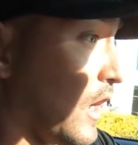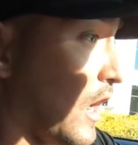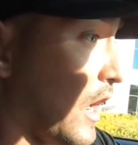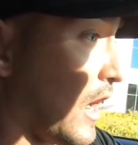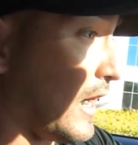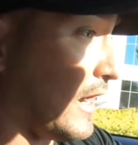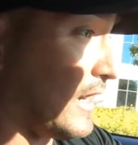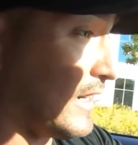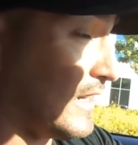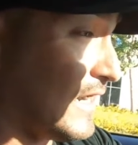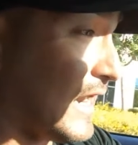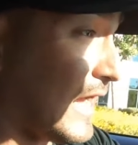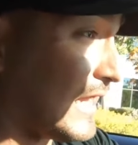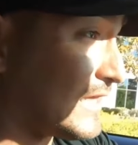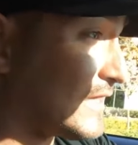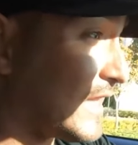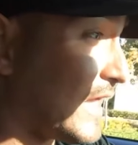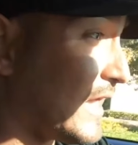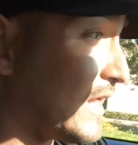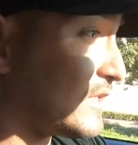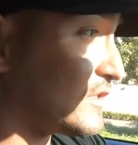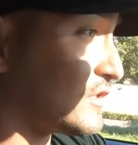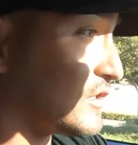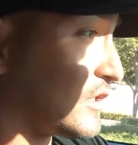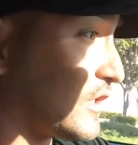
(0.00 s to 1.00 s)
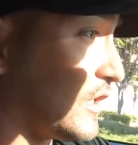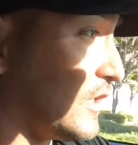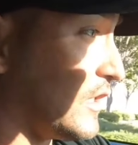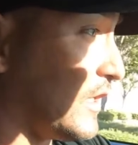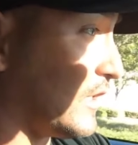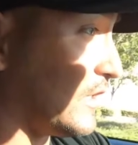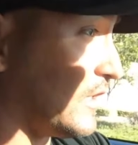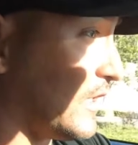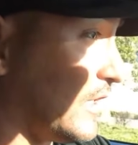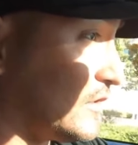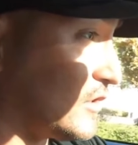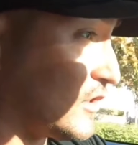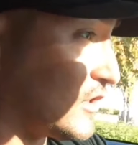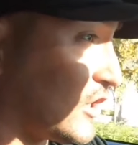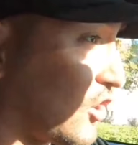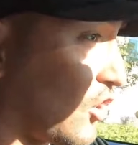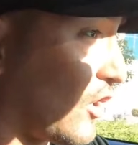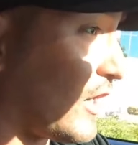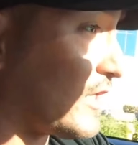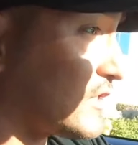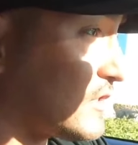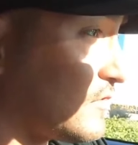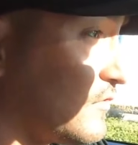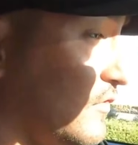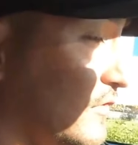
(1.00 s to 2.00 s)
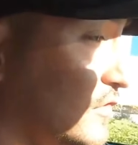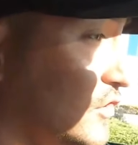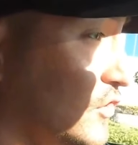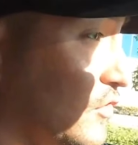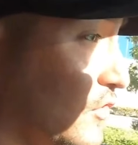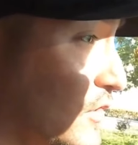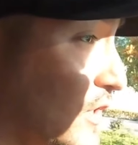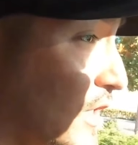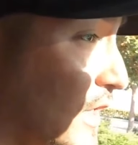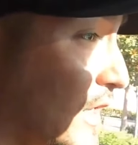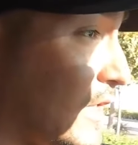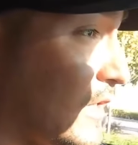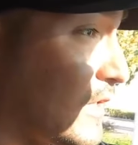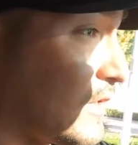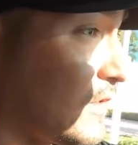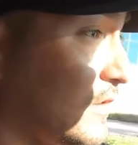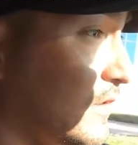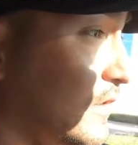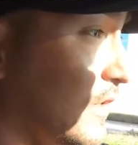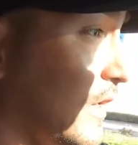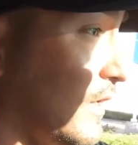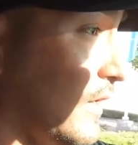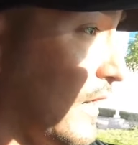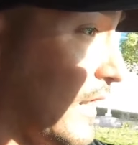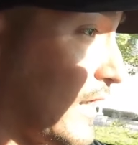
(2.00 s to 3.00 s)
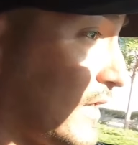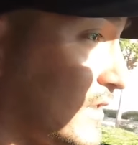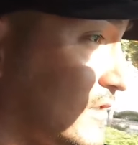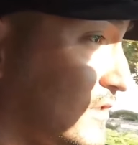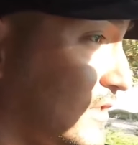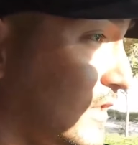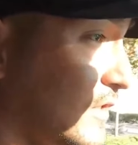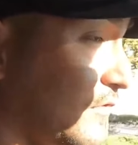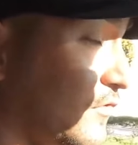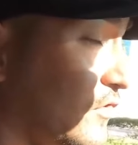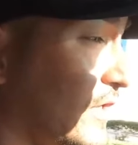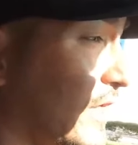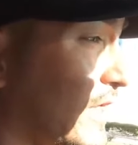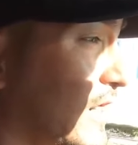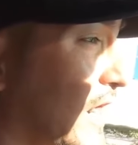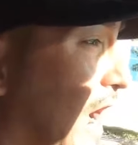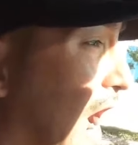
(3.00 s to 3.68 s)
Not that as aggressive as you think. Like I said, if you get